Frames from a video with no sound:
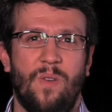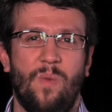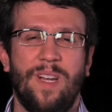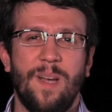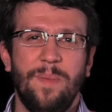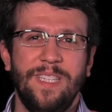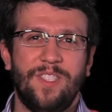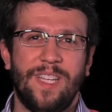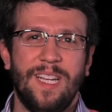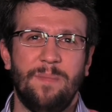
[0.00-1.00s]
When
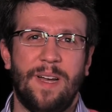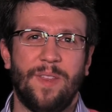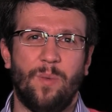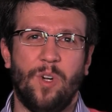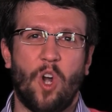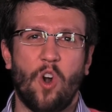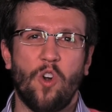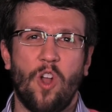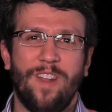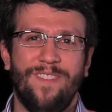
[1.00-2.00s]
companies think about the
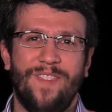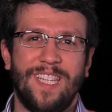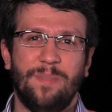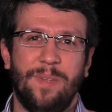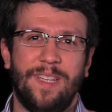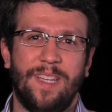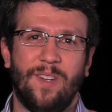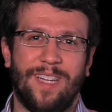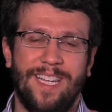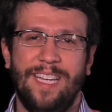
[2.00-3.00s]
return on investment
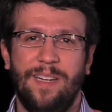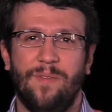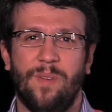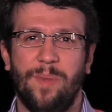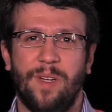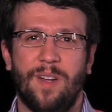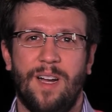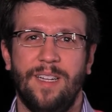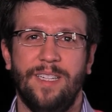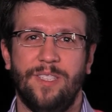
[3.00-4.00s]
they're getting from their
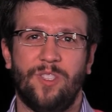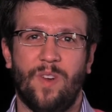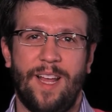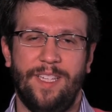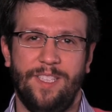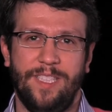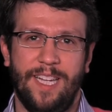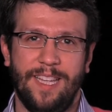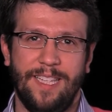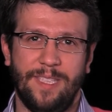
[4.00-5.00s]
content
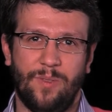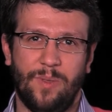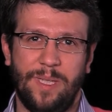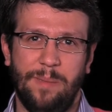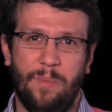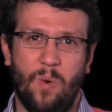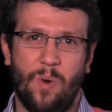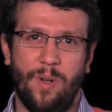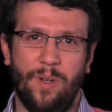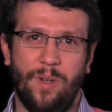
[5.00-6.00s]
strategy, I think it's really
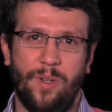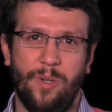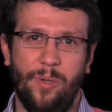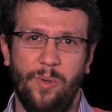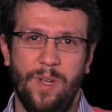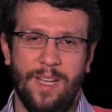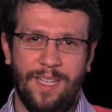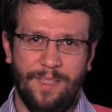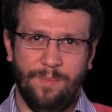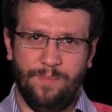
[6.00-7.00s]
important to
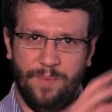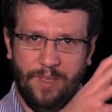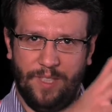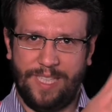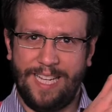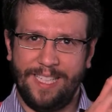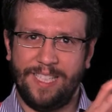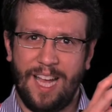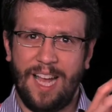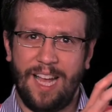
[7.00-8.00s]
set
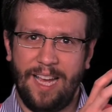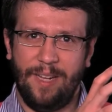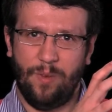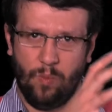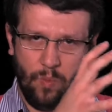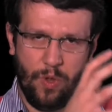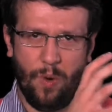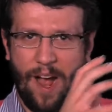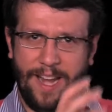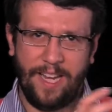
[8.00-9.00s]
aside
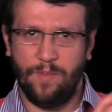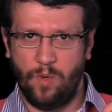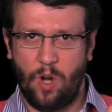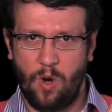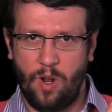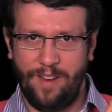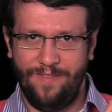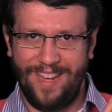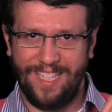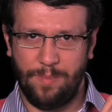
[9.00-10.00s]
the idea of return on
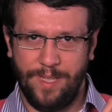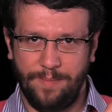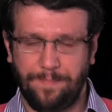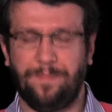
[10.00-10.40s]
investment